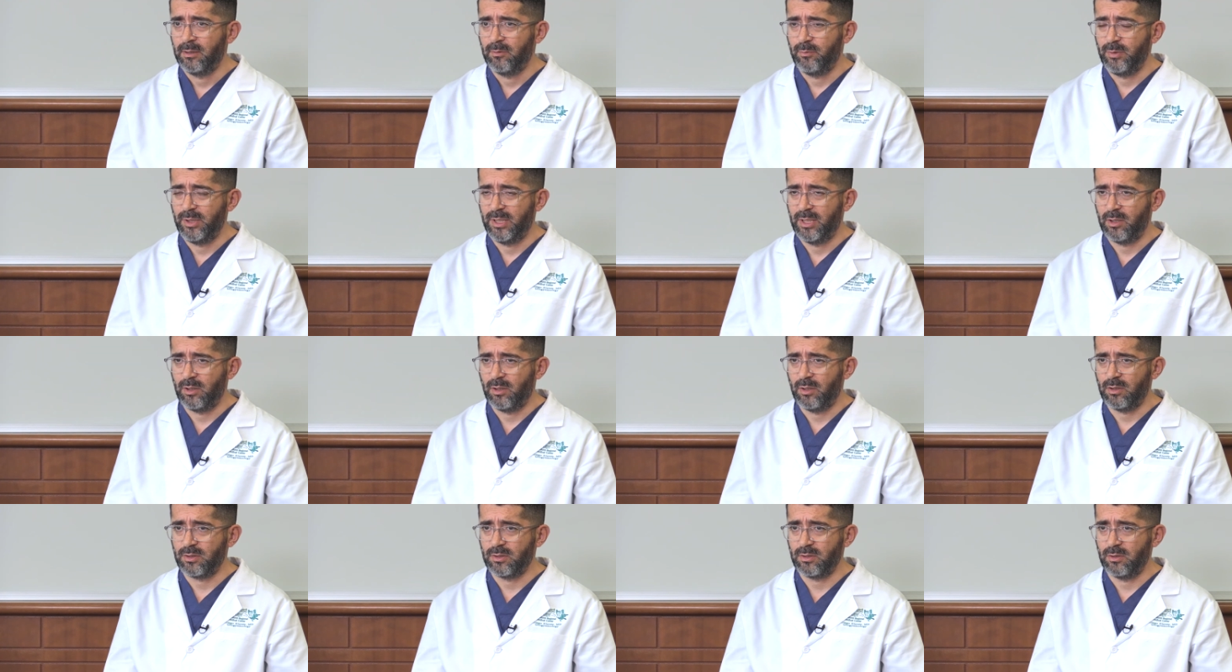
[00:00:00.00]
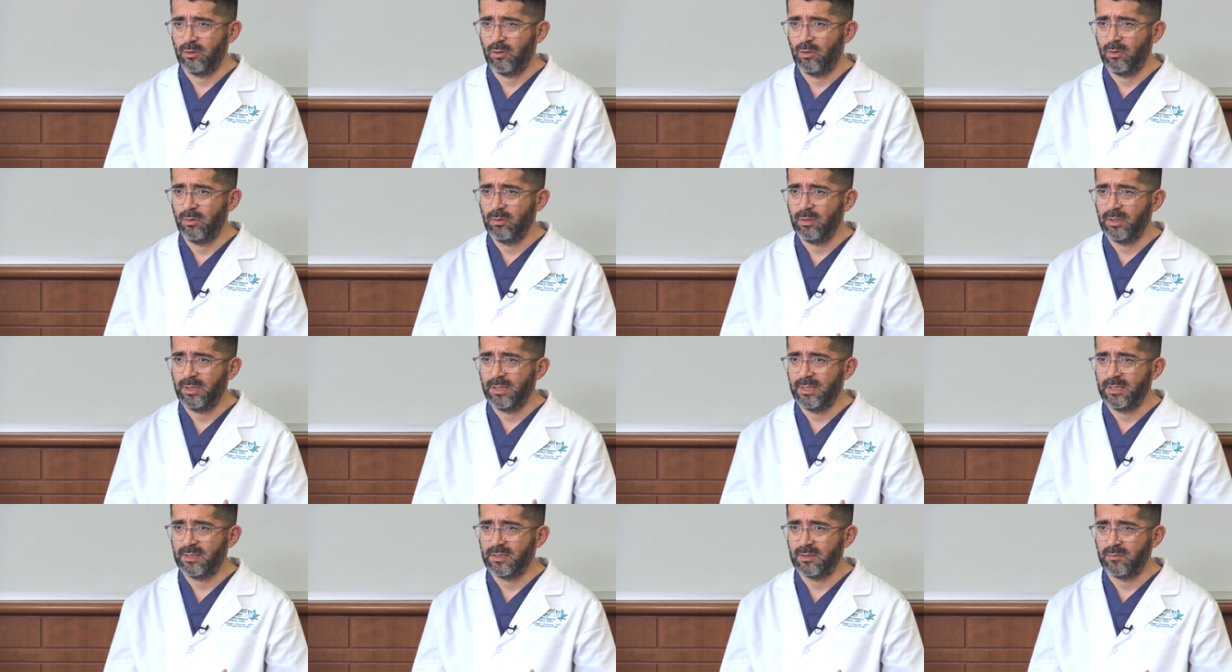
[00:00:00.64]
because all
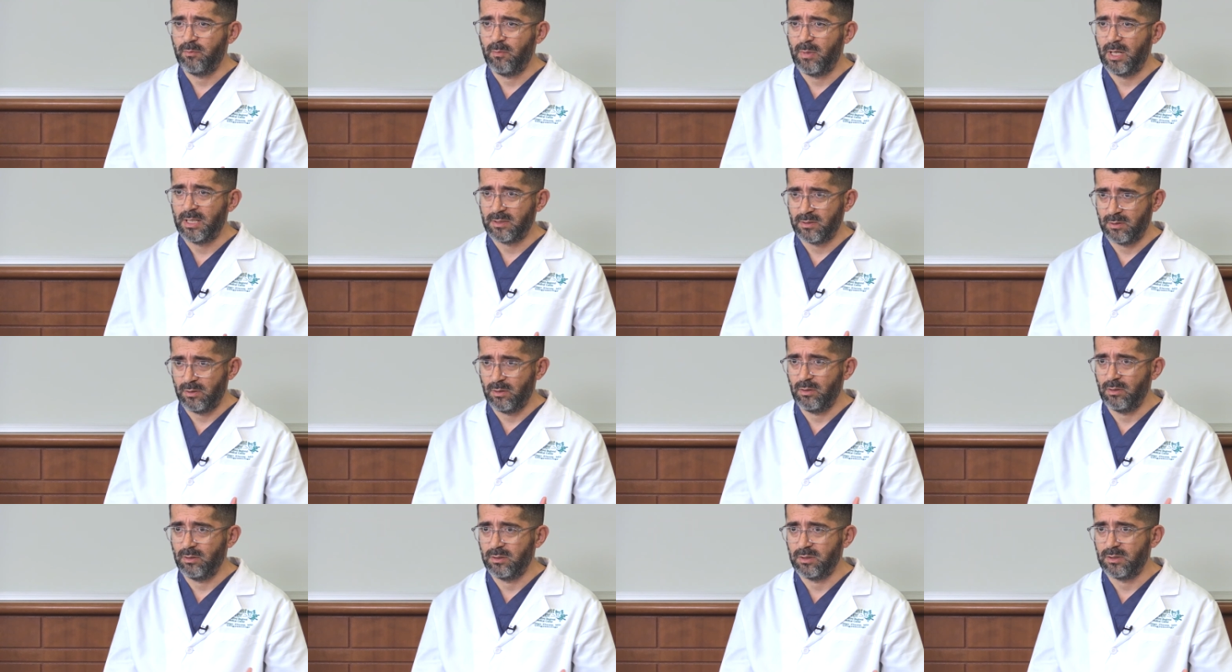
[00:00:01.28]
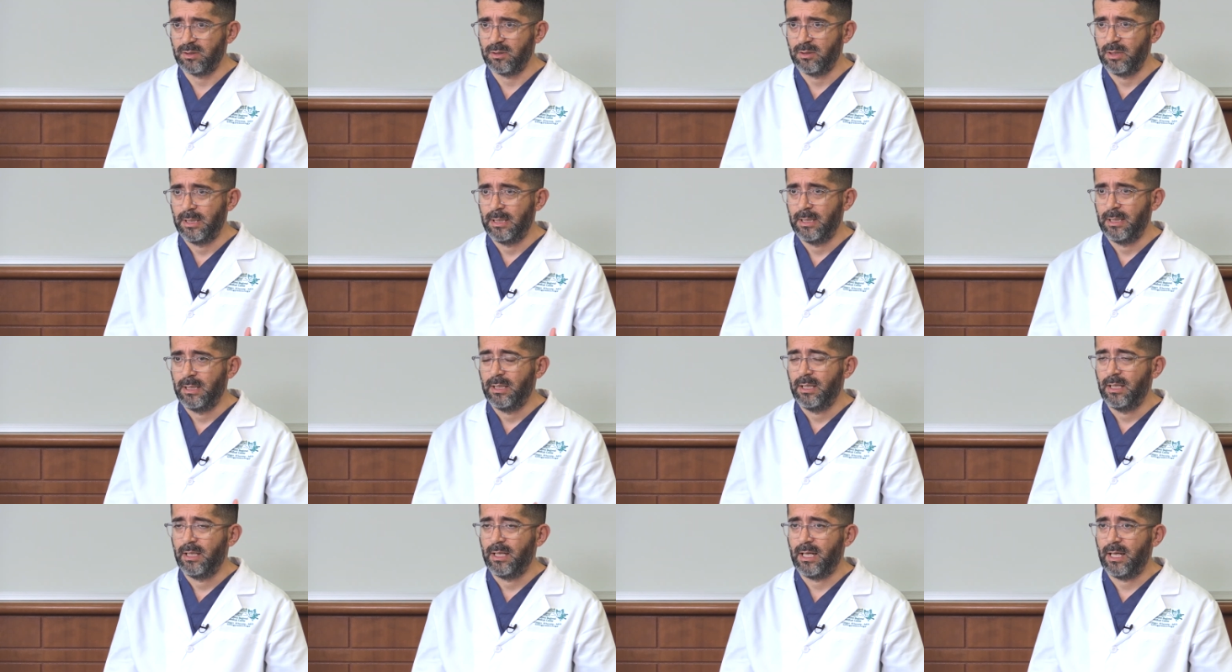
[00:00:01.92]
these muscles
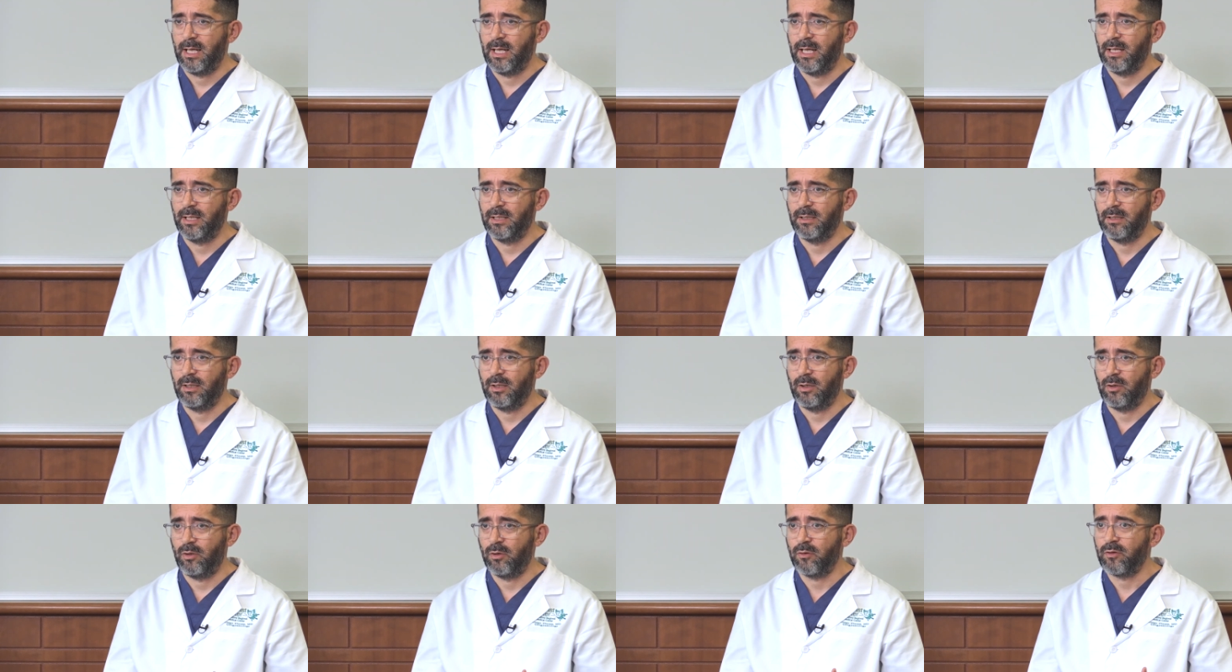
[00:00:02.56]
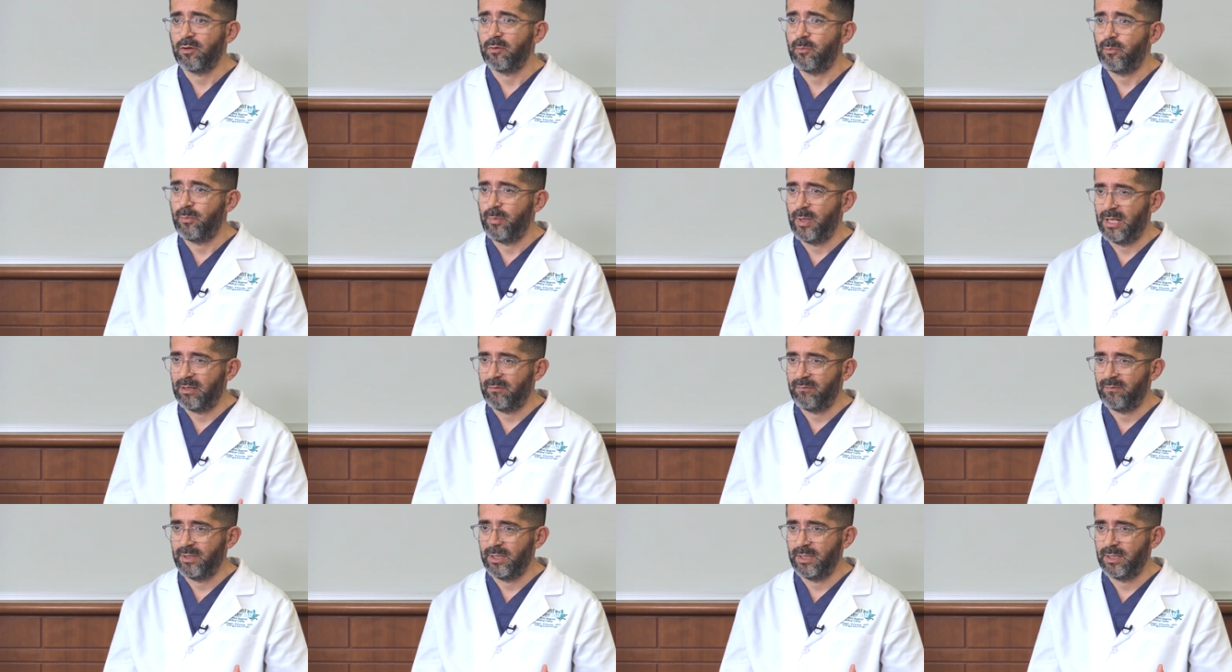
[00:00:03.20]
and other
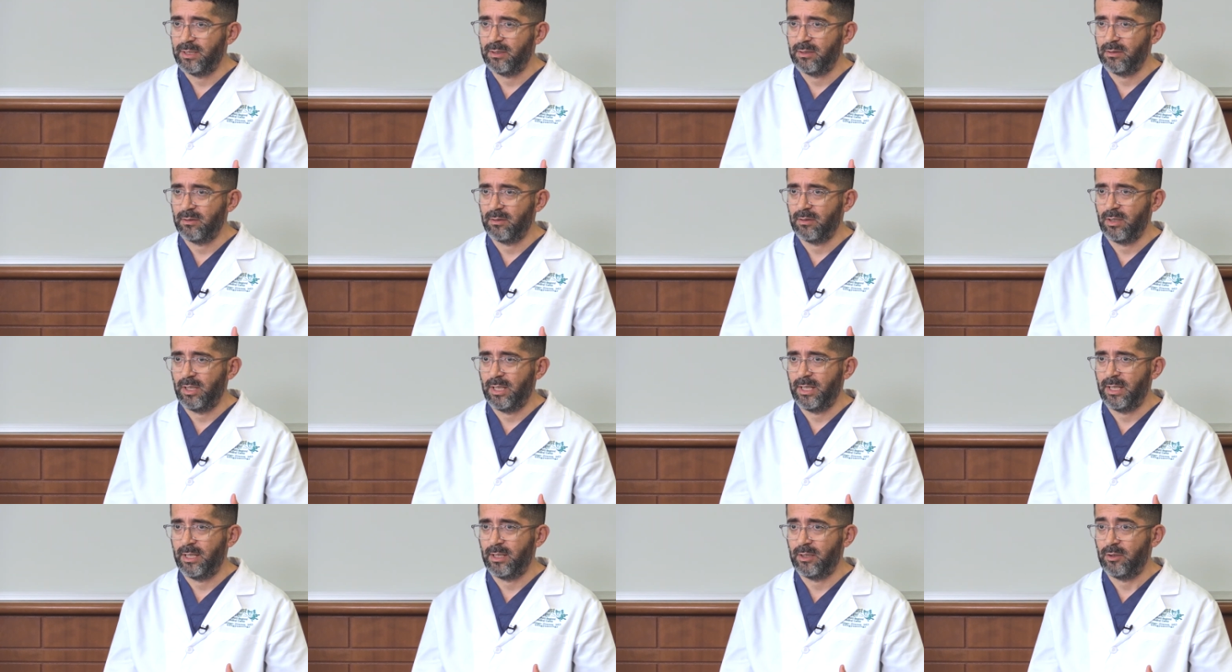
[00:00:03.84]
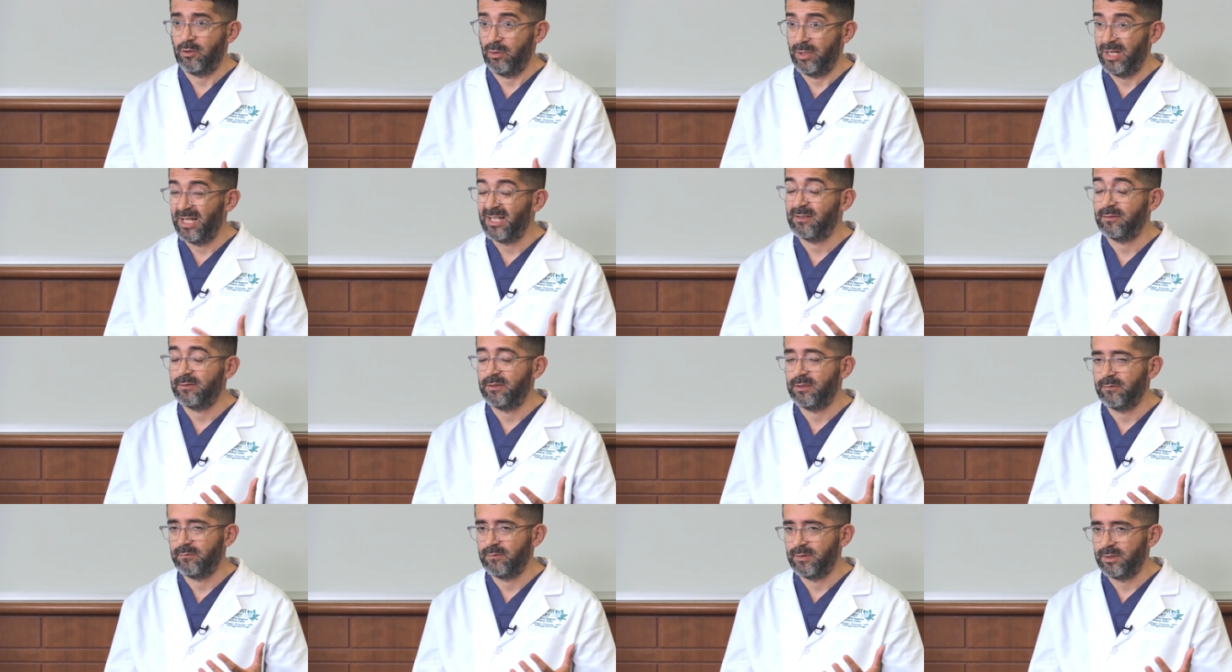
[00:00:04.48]
pelvic
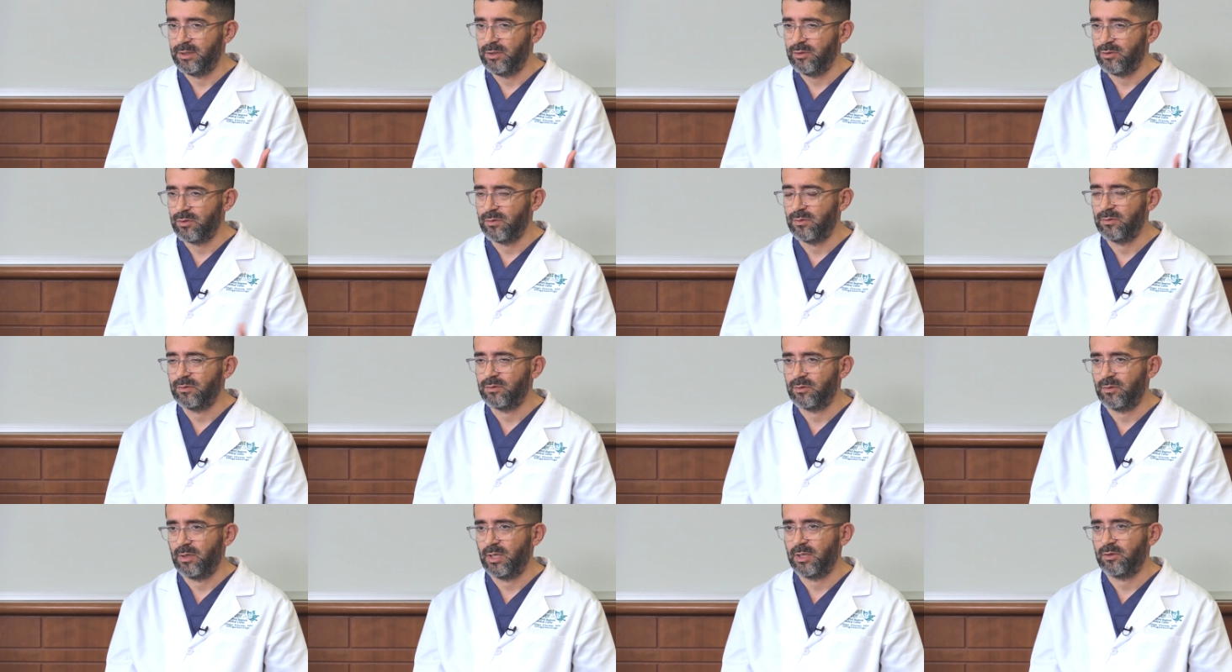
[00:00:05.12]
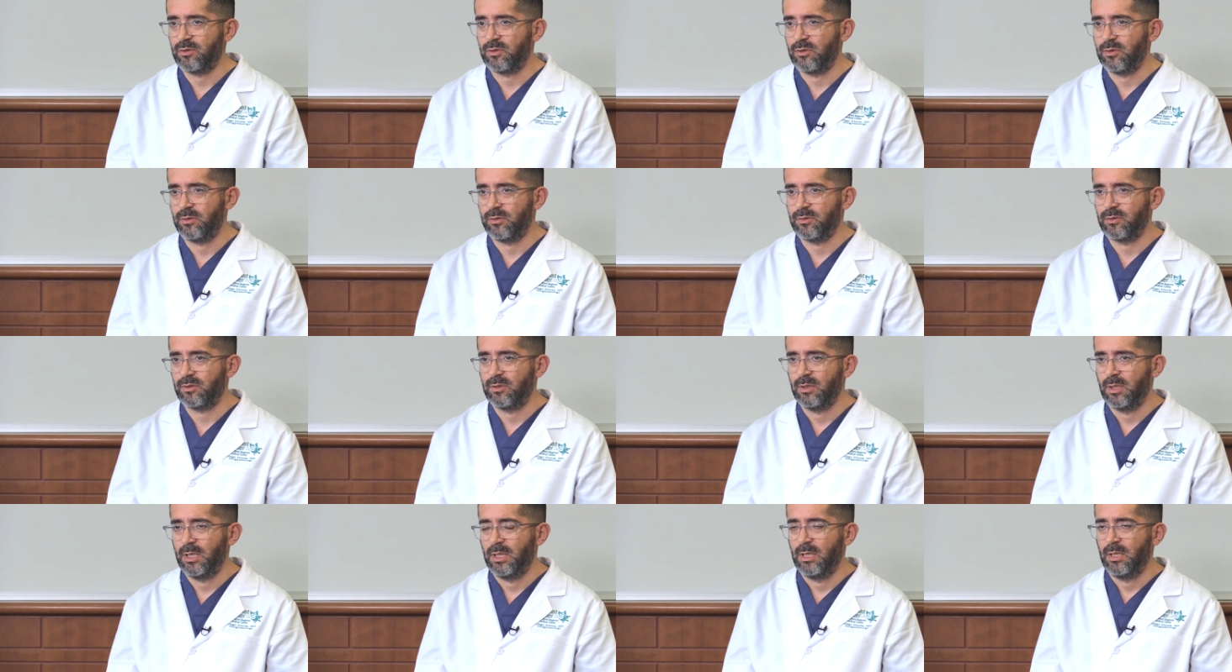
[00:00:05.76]
connective tissue
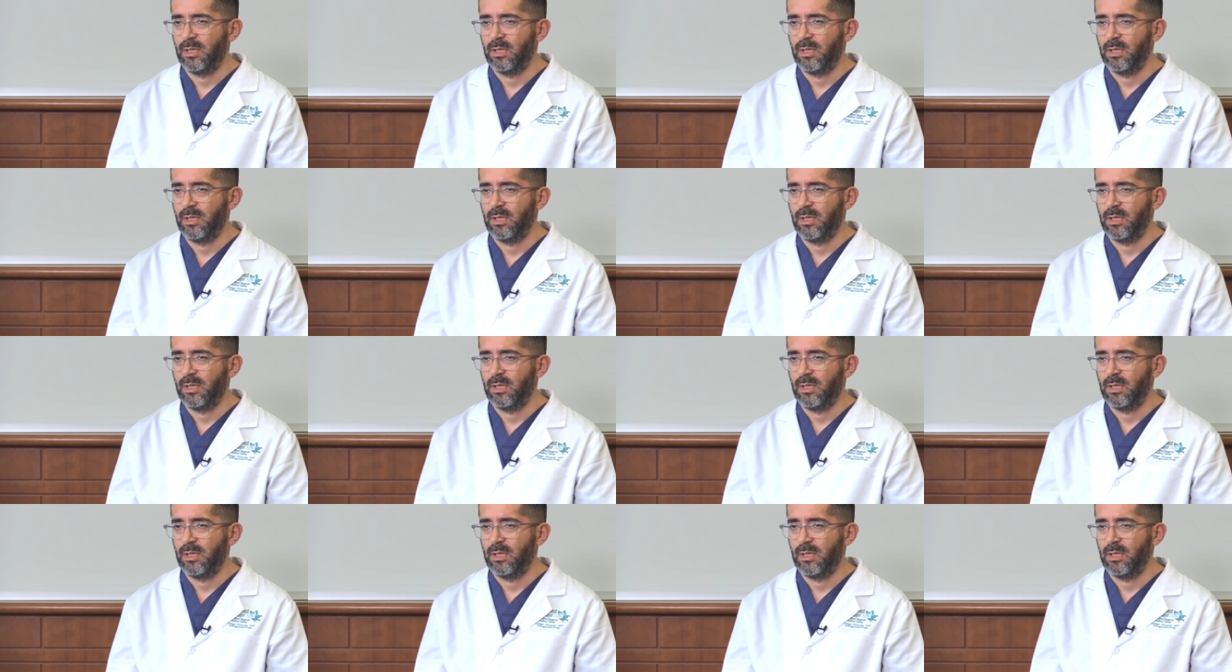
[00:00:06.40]
structures